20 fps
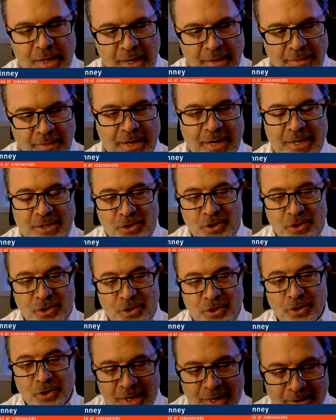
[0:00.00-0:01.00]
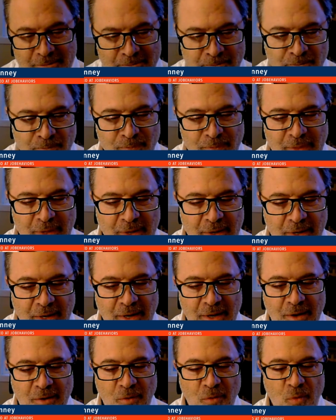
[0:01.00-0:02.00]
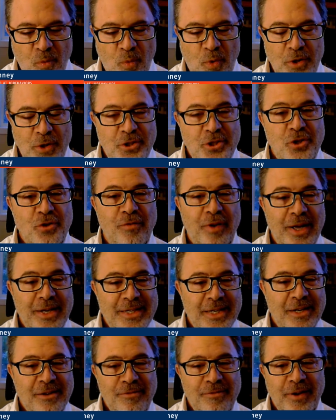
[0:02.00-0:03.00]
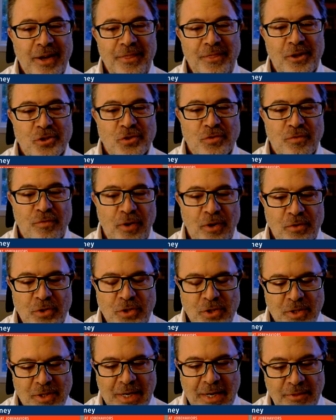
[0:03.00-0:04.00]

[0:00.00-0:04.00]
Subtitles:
And then, as you're saying, once you've identified those folks,